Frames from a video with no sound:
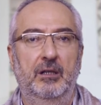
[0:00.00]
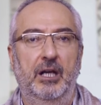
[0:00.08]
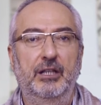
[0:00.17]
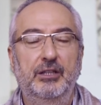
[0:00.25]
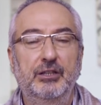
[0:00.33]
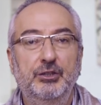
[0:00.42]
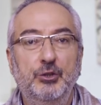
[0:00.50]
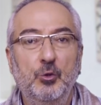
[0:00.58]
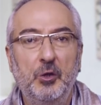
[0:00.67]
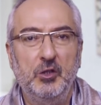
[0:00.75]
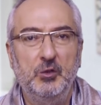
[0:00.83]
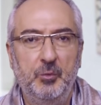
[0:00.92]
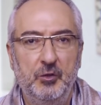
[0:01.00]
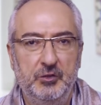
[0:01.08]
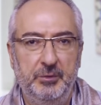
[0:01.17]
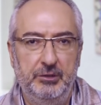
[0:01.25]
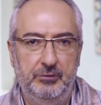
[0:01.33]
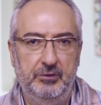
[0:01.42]
It is your
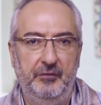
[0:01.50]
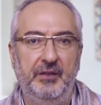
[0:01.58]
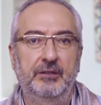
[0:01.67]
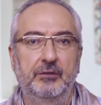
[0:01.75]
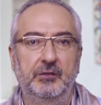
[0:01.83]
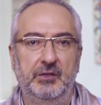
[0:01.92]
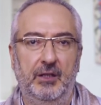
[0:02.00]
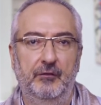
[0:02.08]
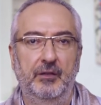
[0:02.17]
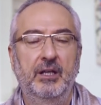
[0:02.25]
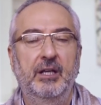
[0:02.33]
responsibility to defend yourself.